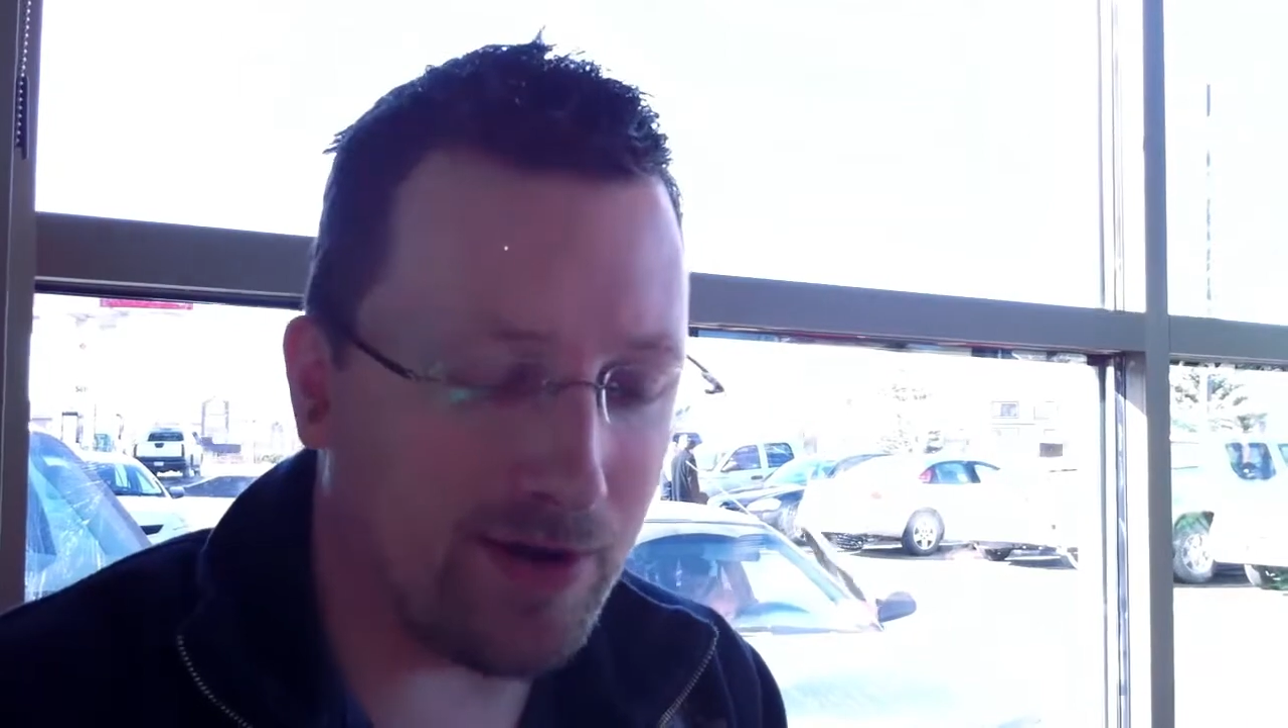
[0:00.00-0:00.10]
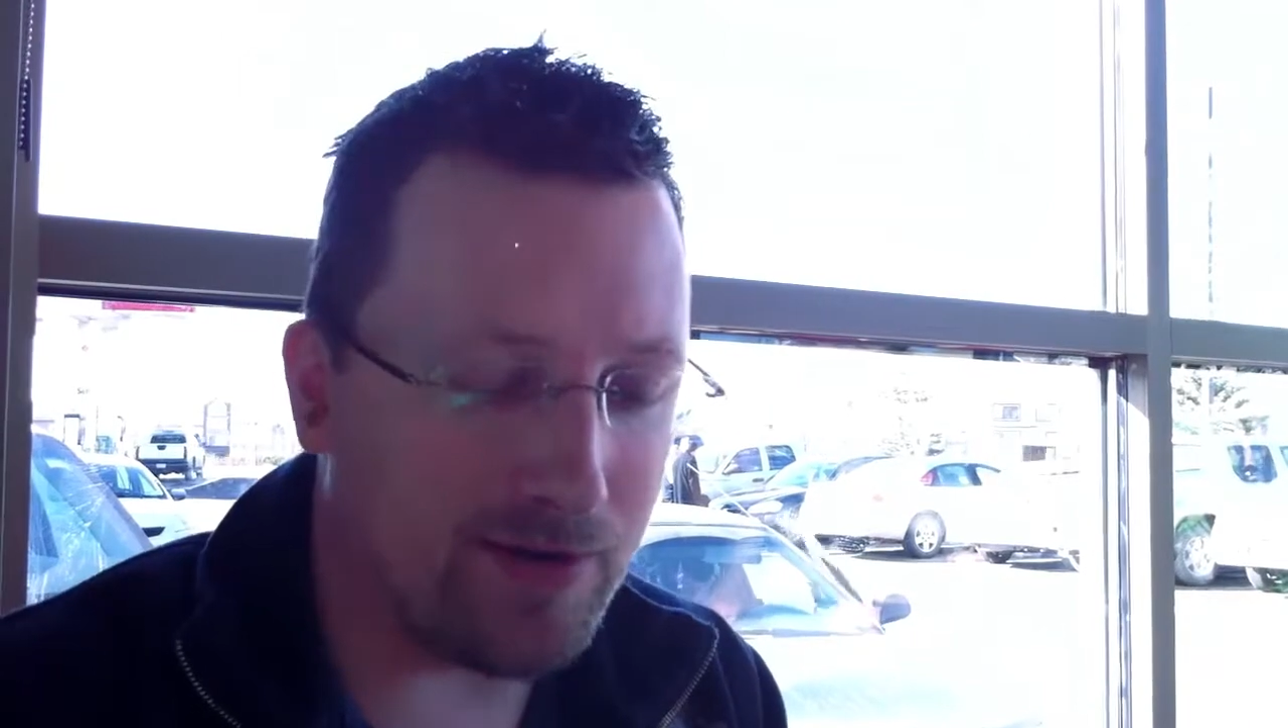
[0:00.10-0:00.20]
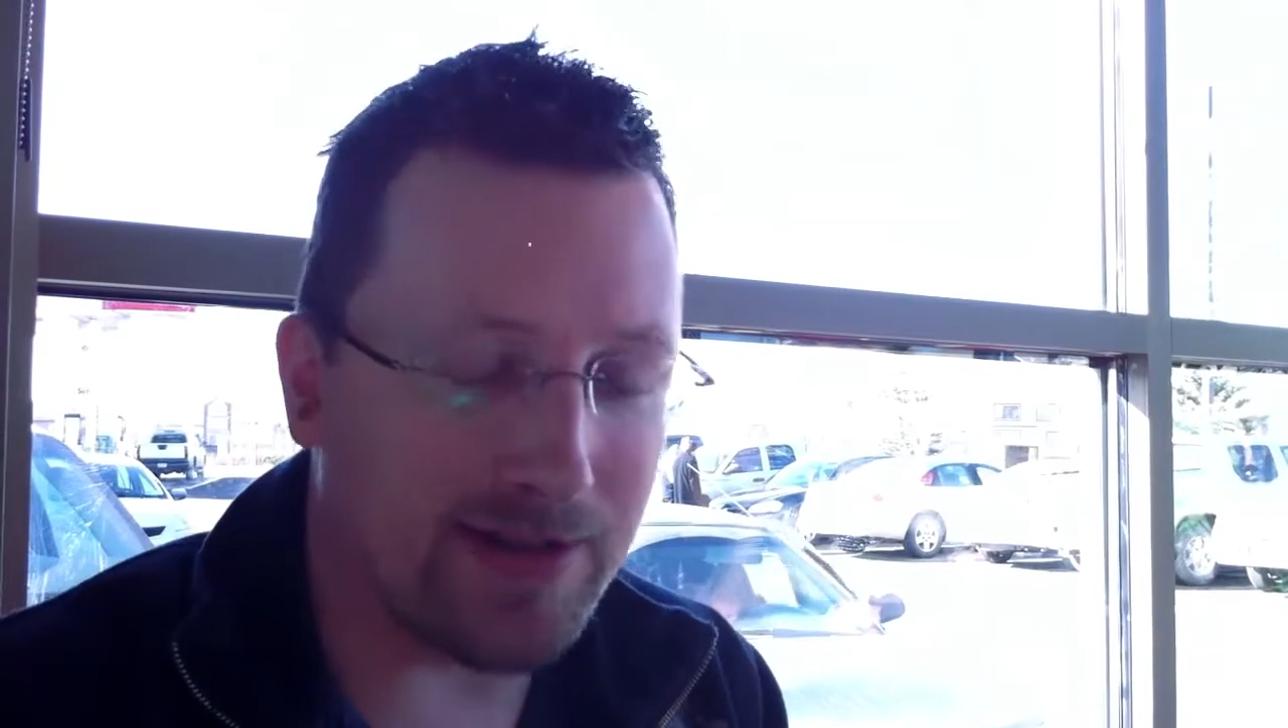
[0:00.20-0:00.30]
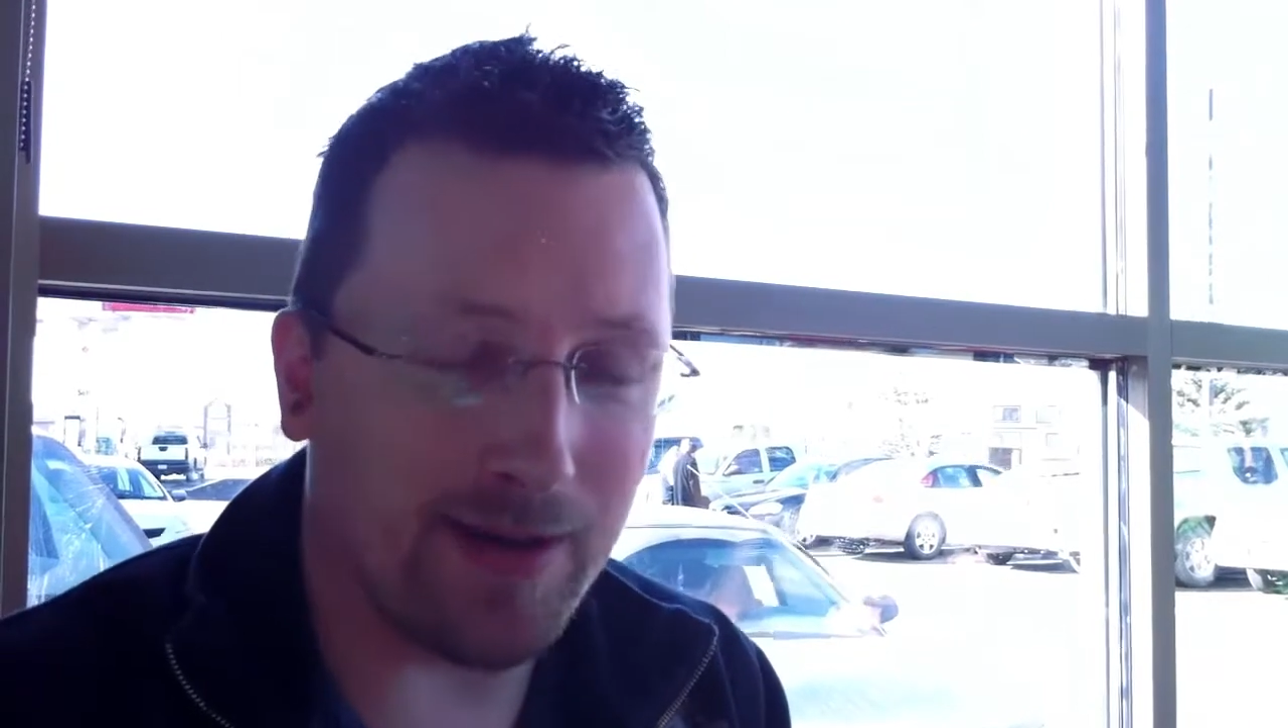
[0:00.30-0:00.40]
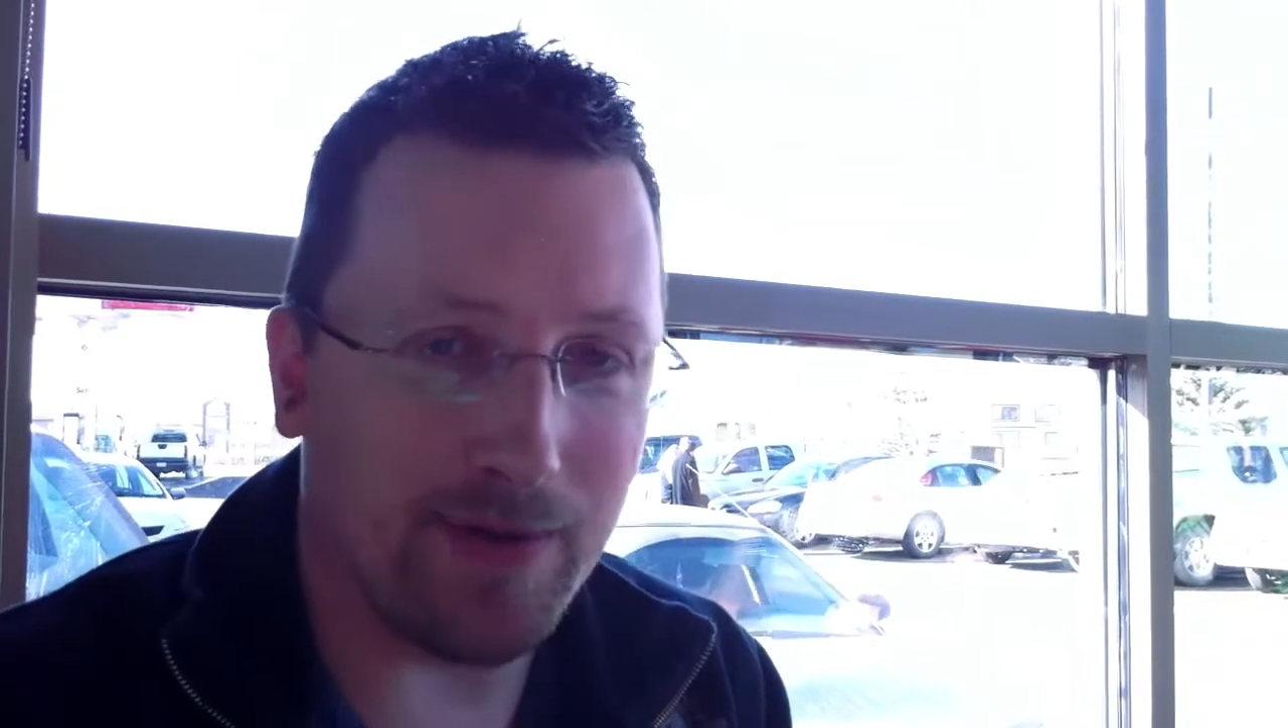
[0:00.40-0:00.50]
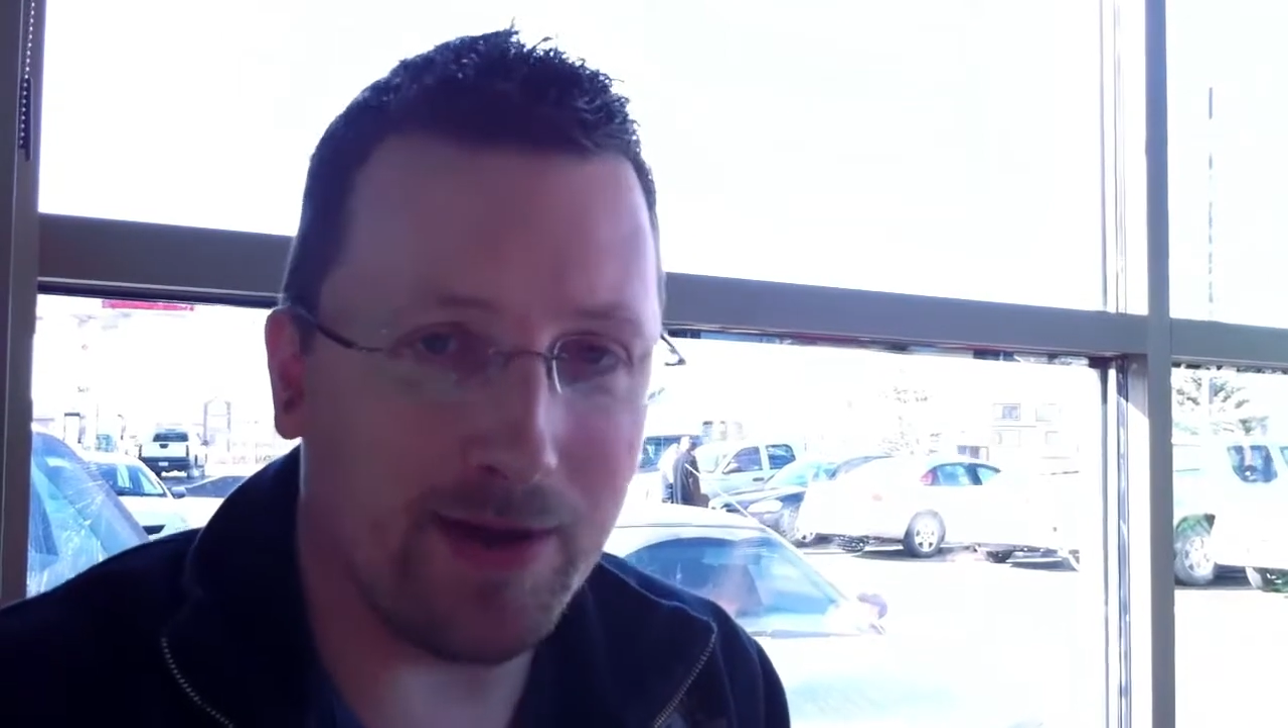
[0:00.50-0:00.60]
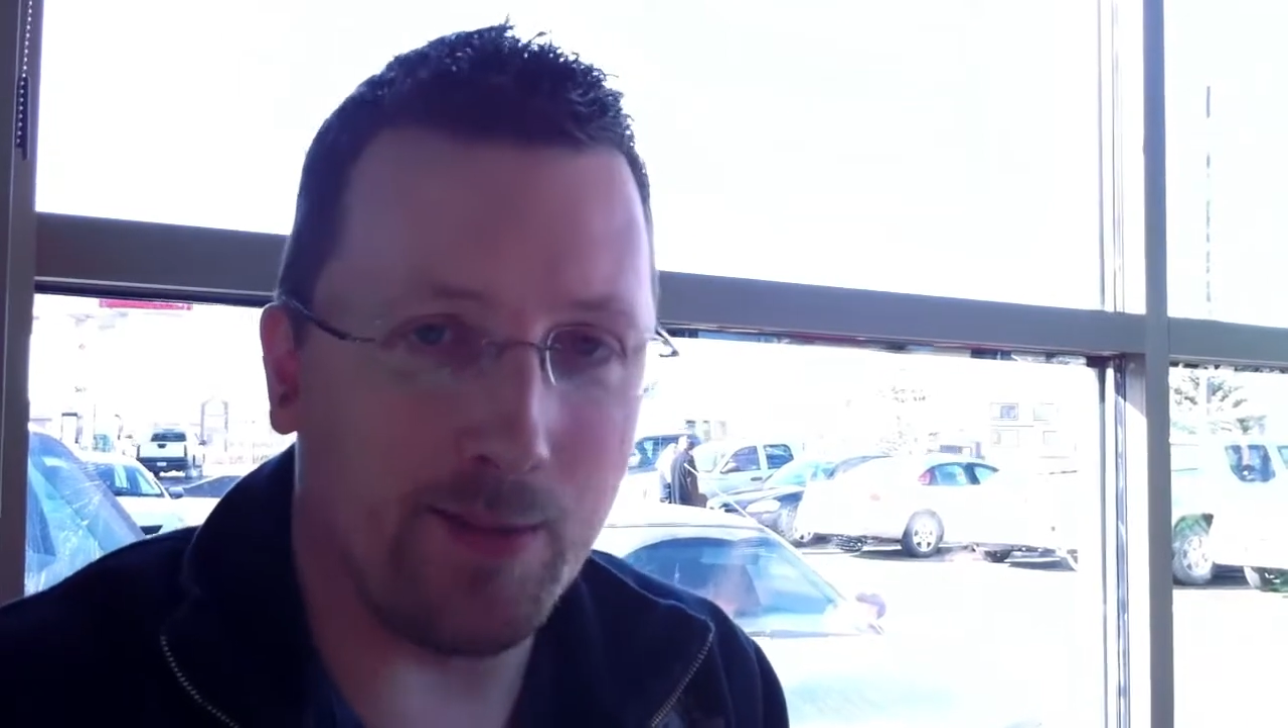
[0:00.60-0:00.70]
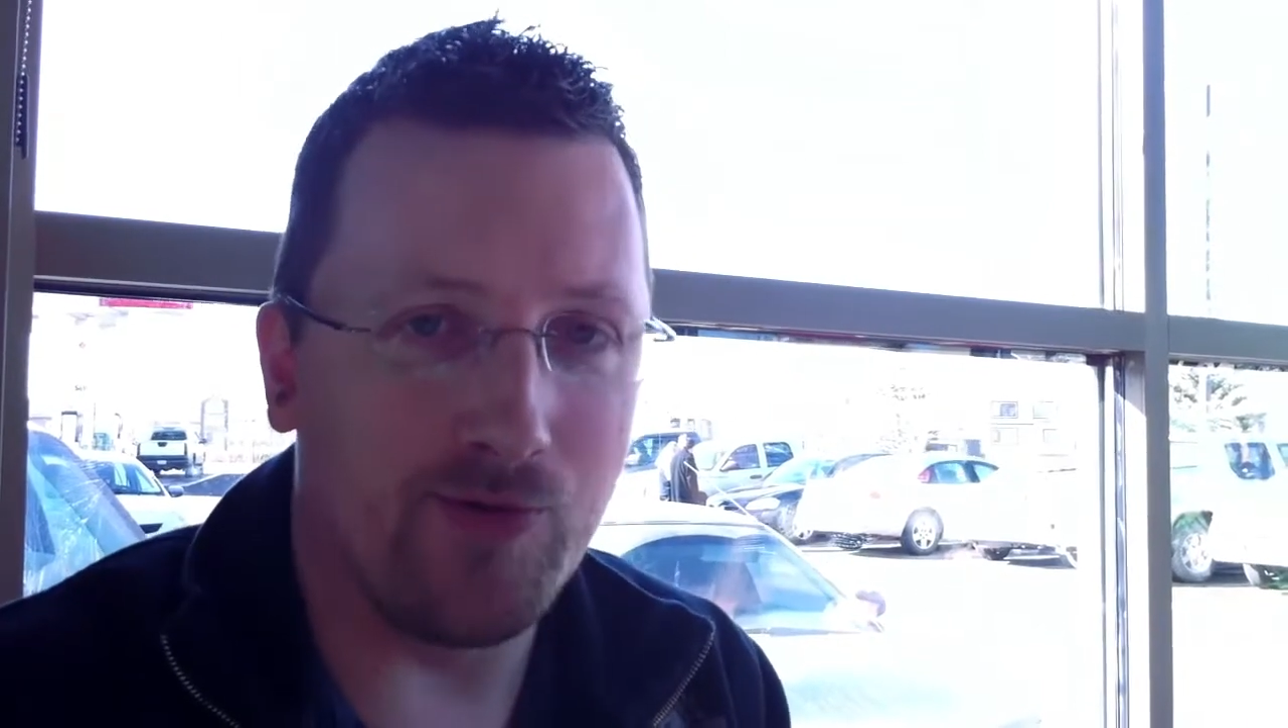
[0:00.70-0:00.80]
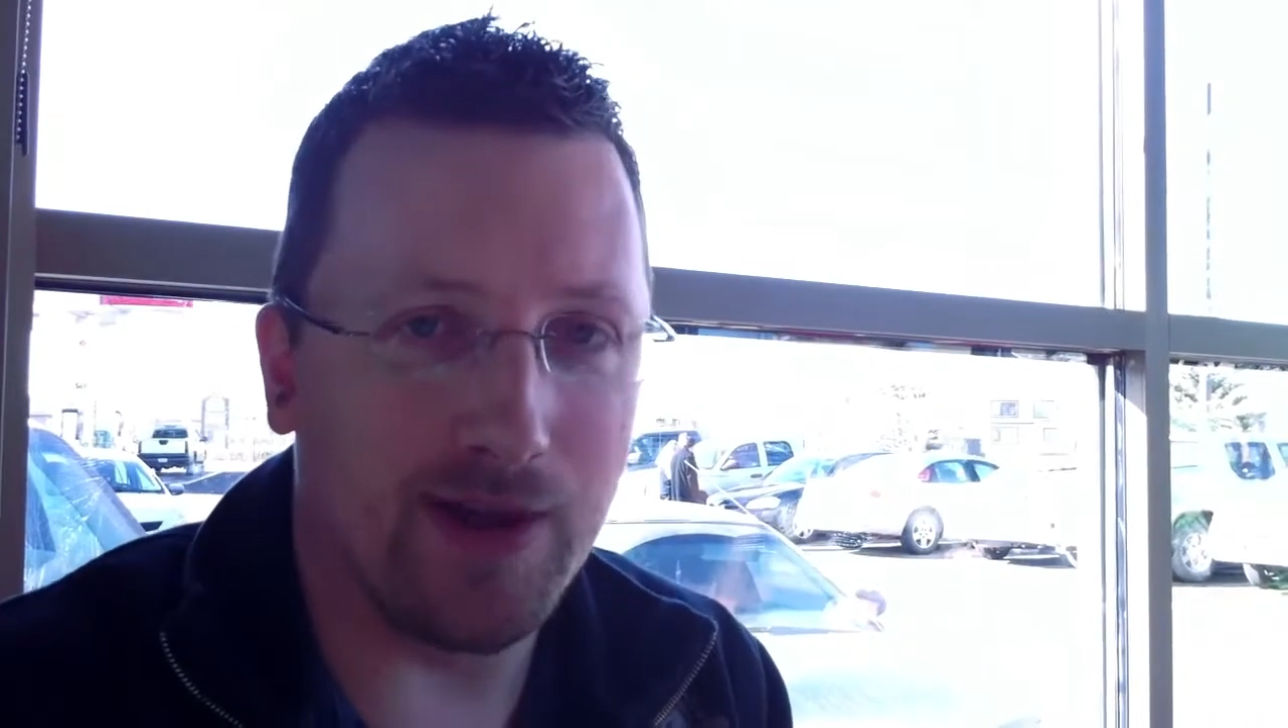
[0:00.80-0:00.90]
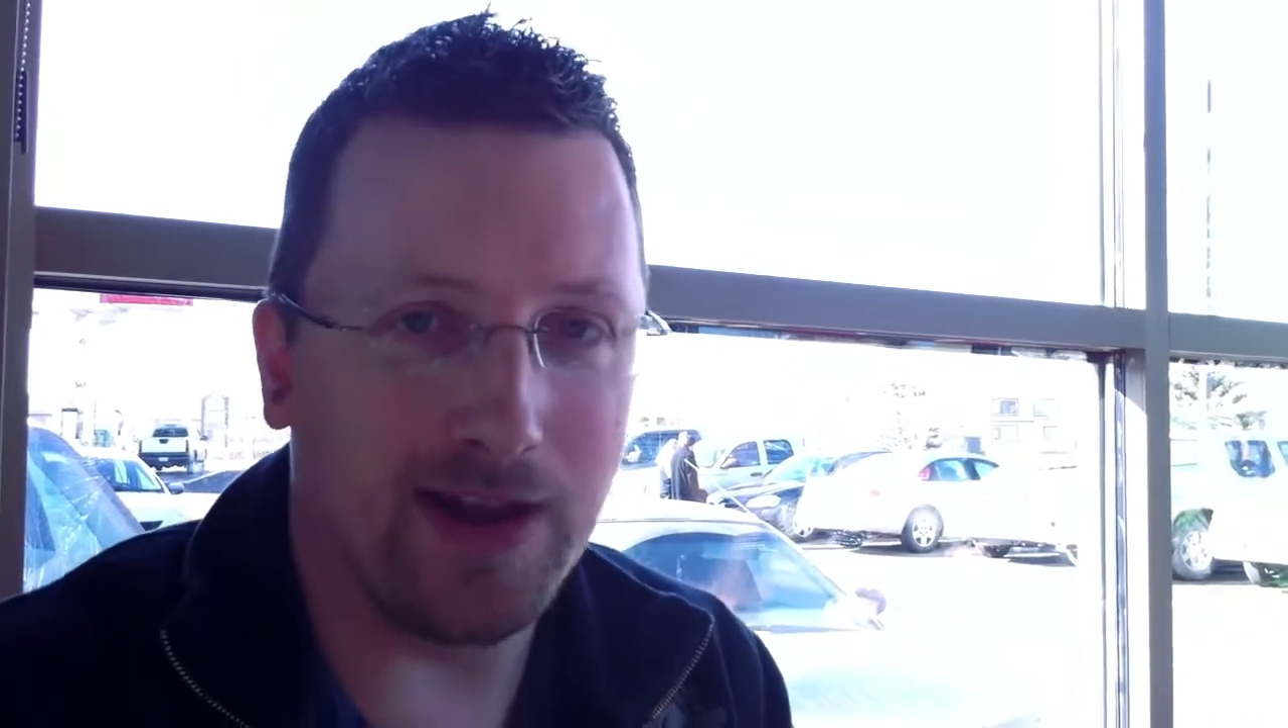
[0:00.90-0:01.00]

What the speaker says: community and become a